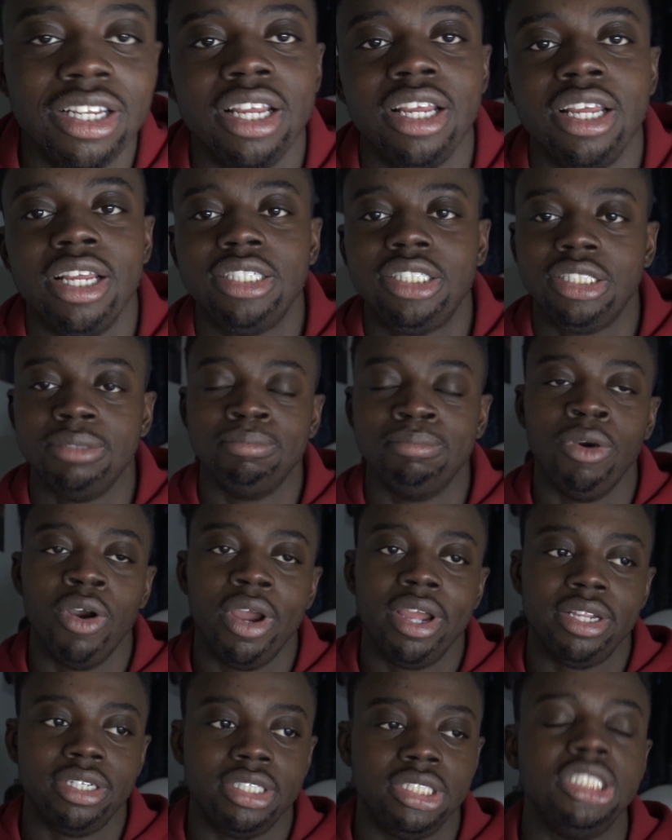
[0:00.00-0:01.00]
It's your
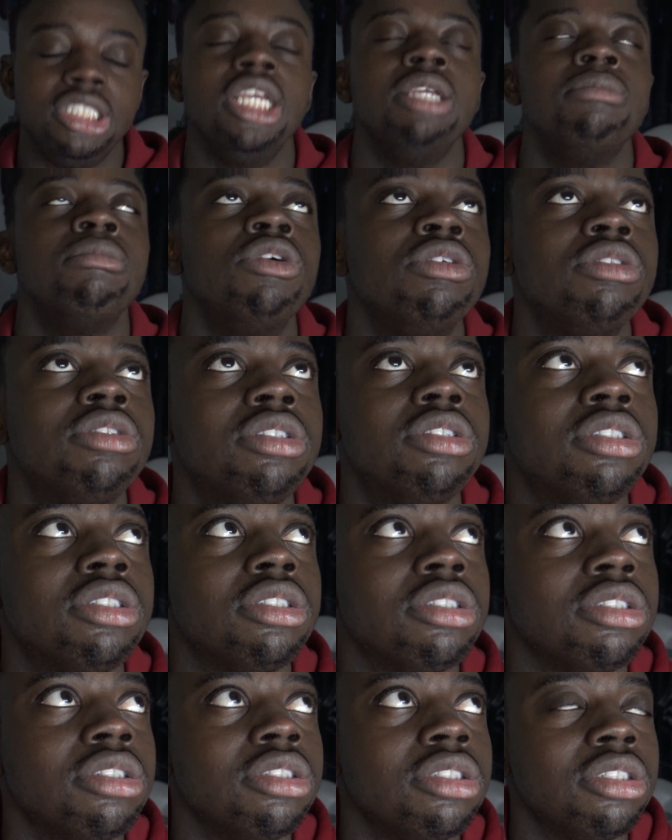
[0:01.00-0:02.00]
boy
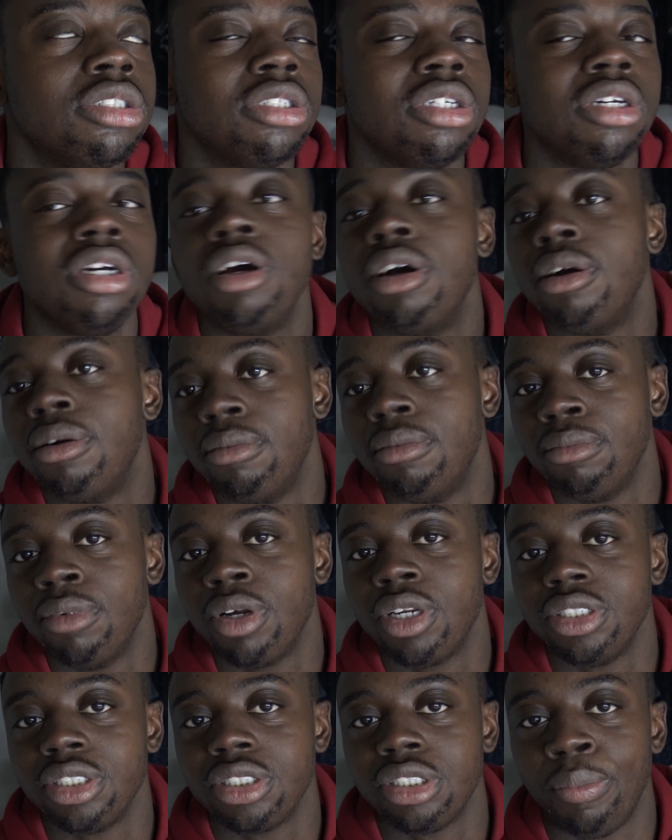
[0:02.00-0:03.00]
DeMoose, more
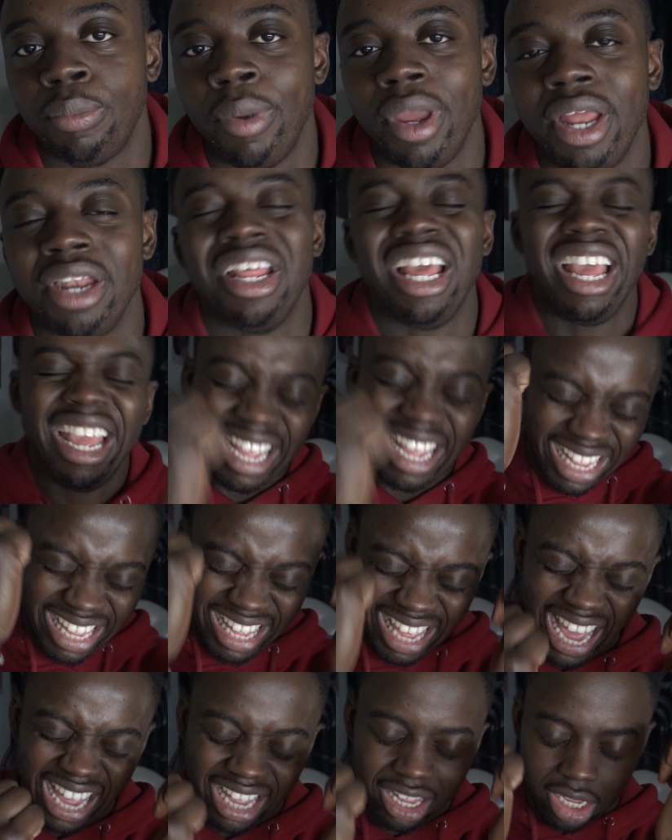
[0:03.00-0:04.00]
than just a pen.
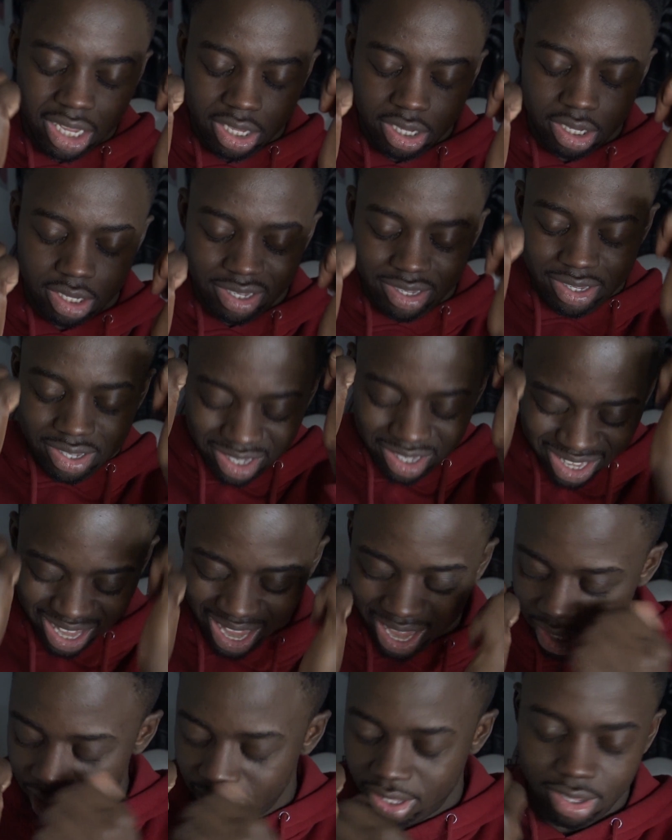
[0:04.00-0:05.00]
Gang.
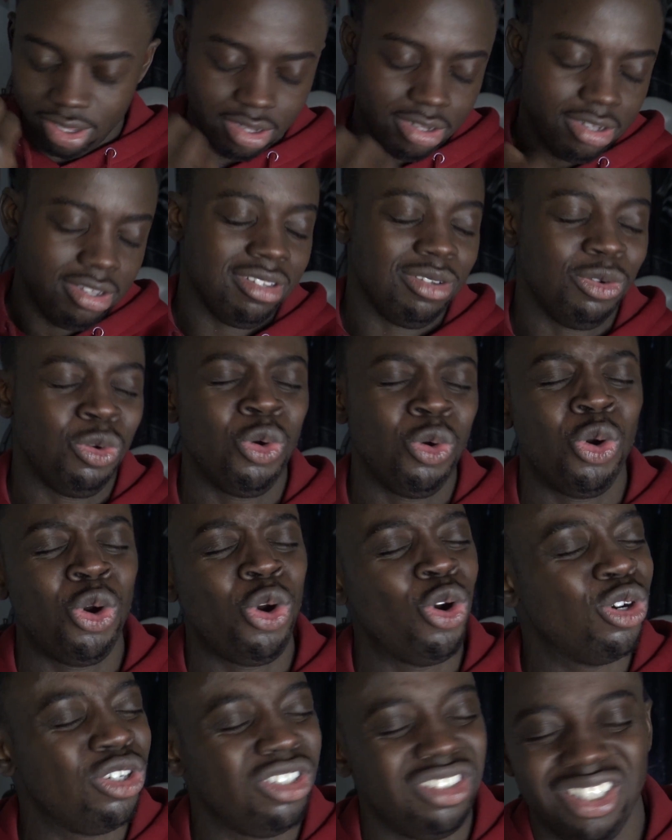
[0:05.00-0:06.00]

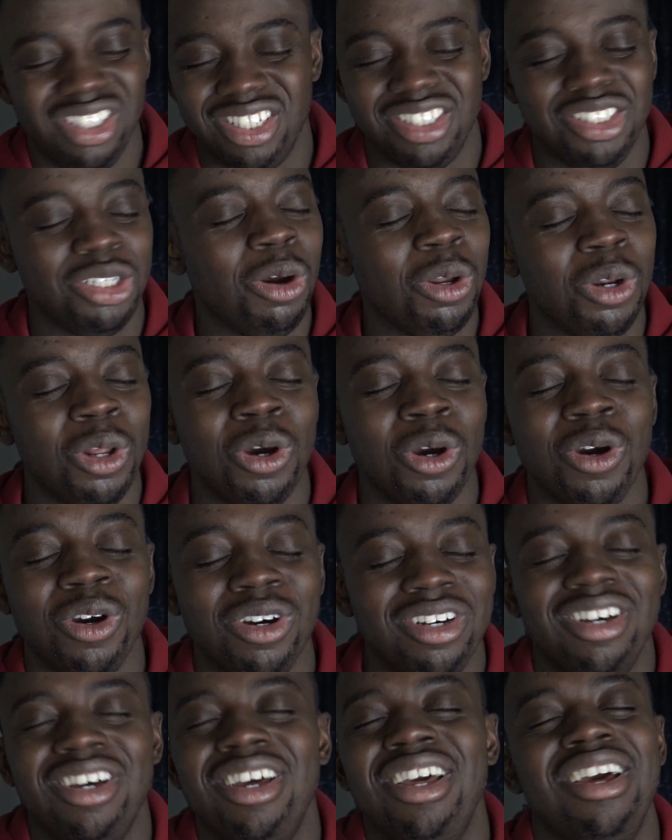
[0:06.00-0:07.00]
Whoo, the shoulder,
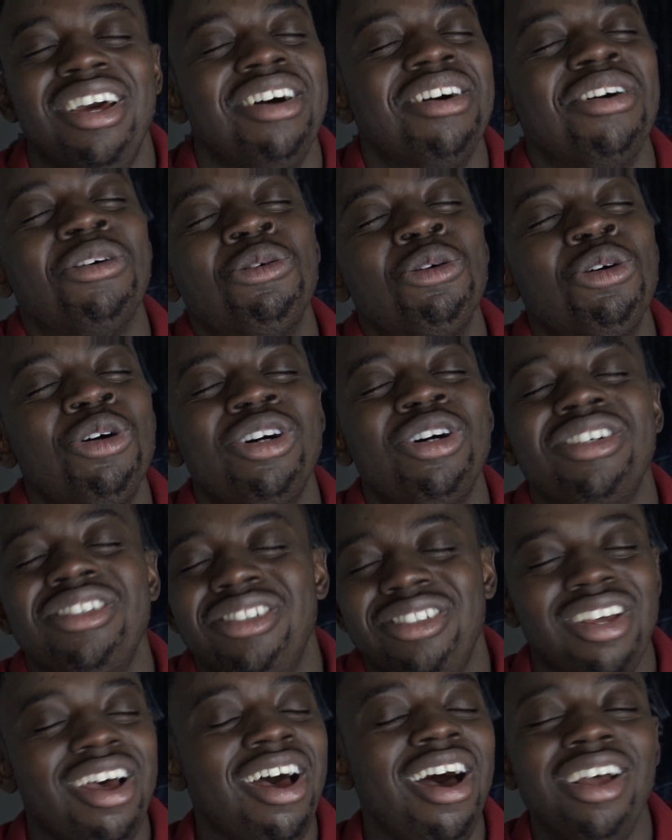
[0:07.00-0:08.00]
whoo,
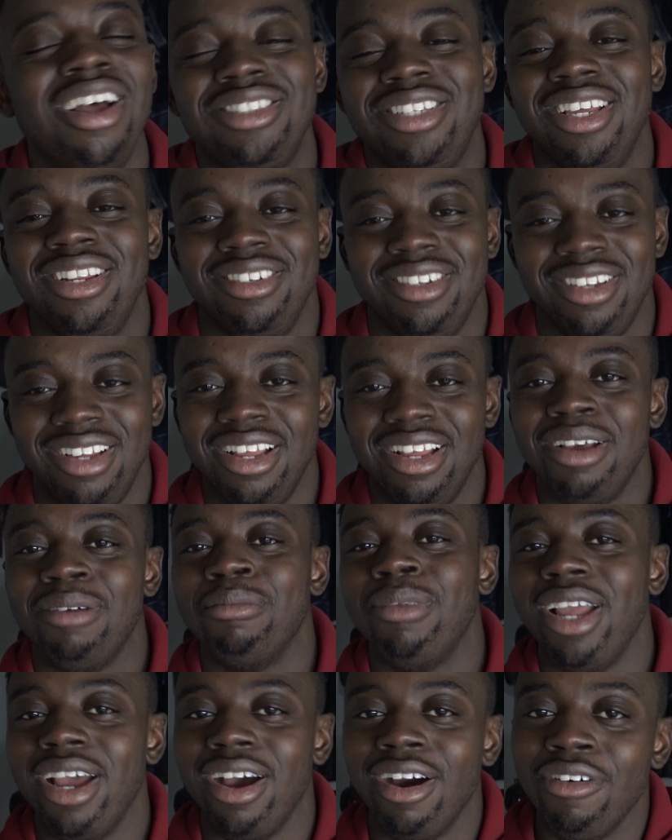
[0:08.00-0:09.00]
hurting.
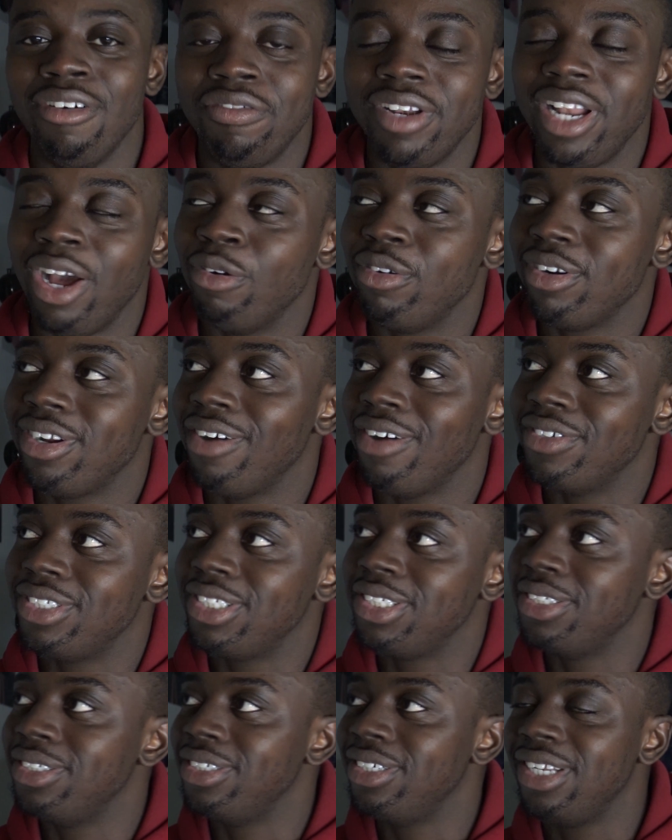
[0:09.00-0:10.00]
But yeah, hopefully I'll recover
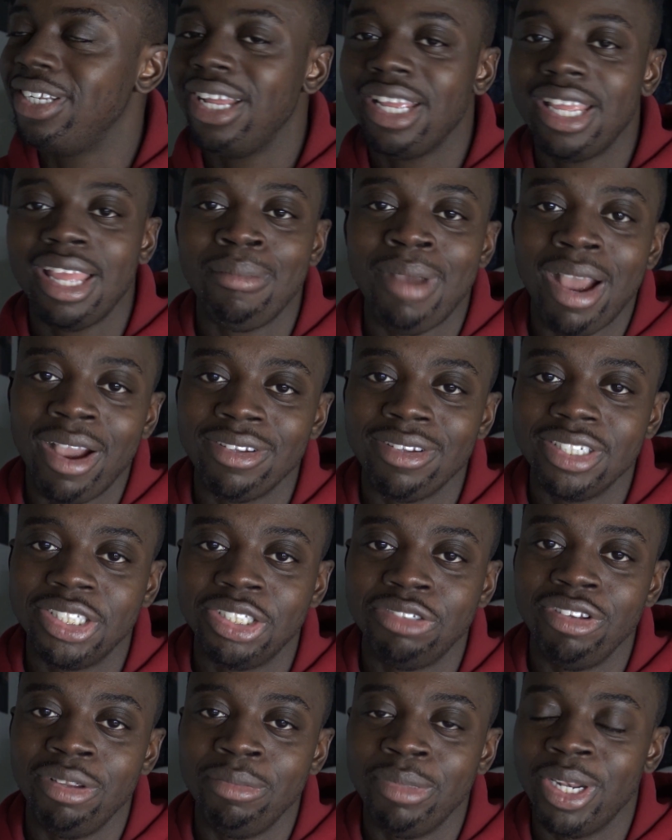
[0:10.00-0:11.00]
soon, get back on the
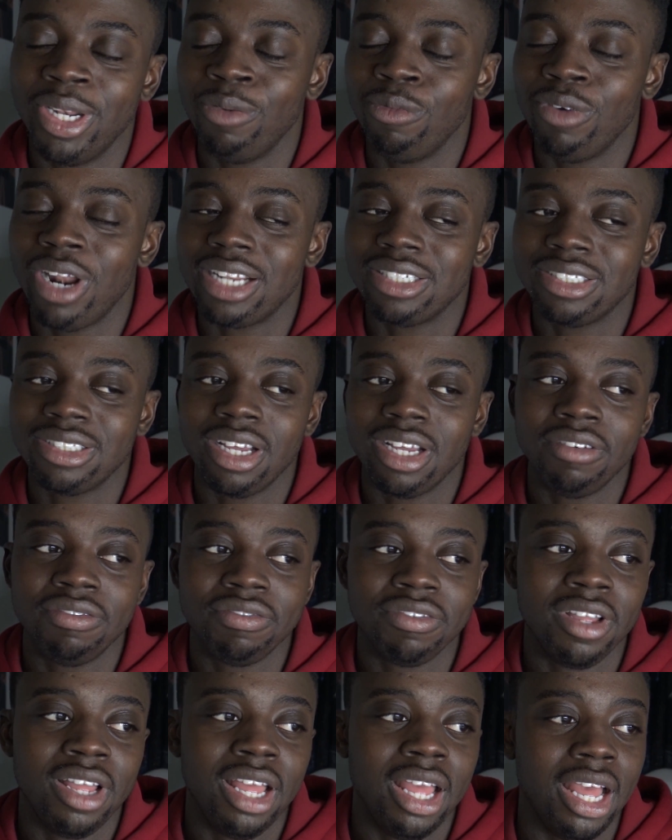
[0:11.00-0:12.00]
streaming and all that
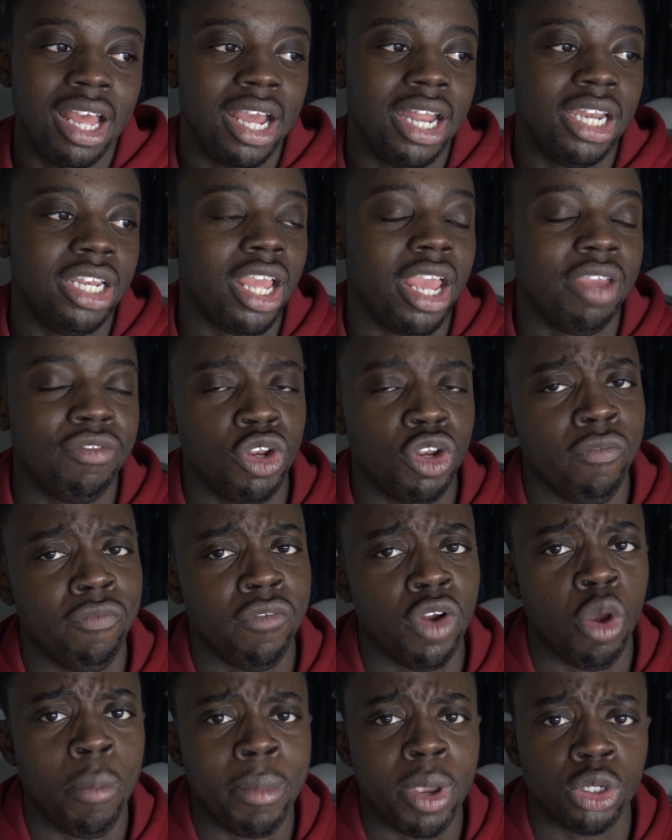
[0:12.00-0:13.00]
stuff. And yeah, if you don't
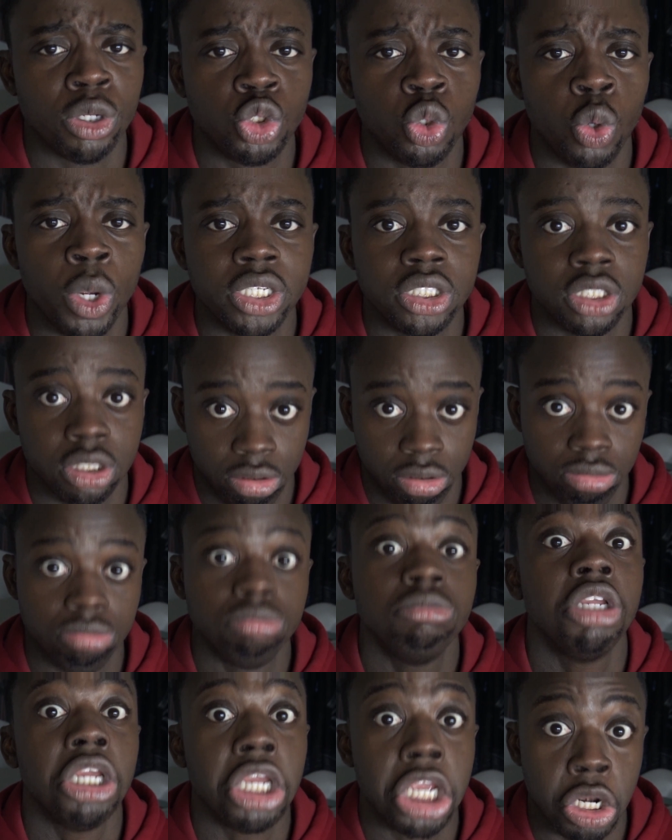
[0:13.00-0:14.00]
follow me on Twitch,
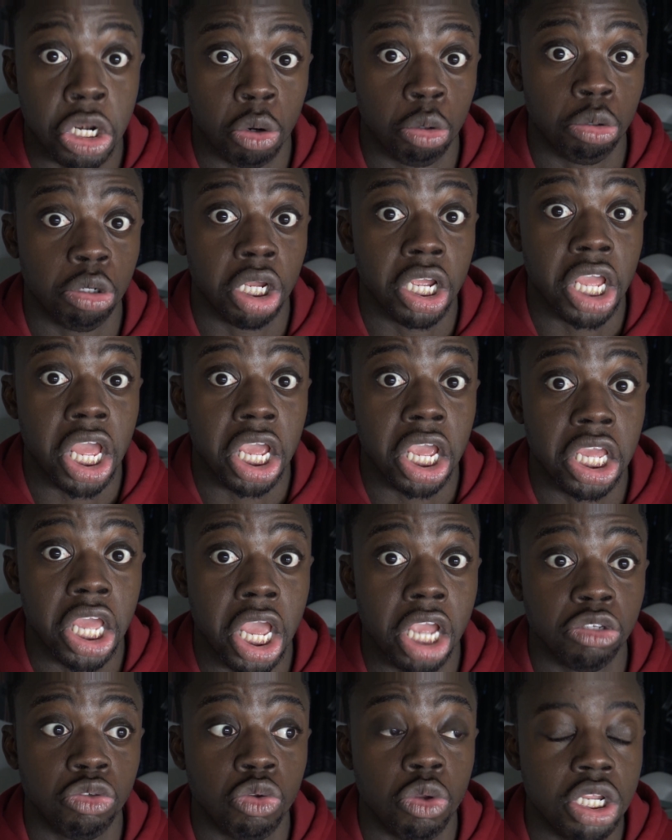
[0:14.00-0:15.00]
get on the
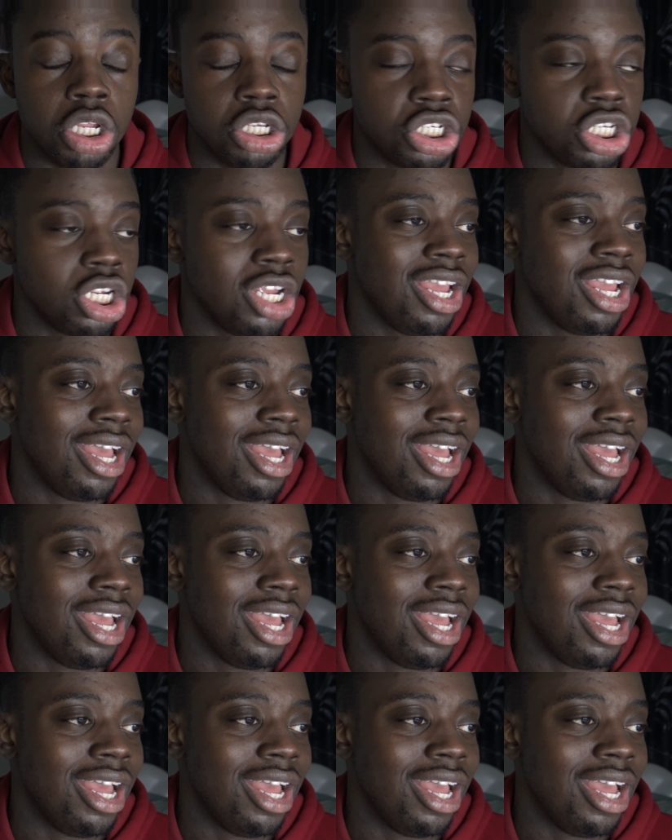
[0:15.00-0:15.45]
gang Twitch.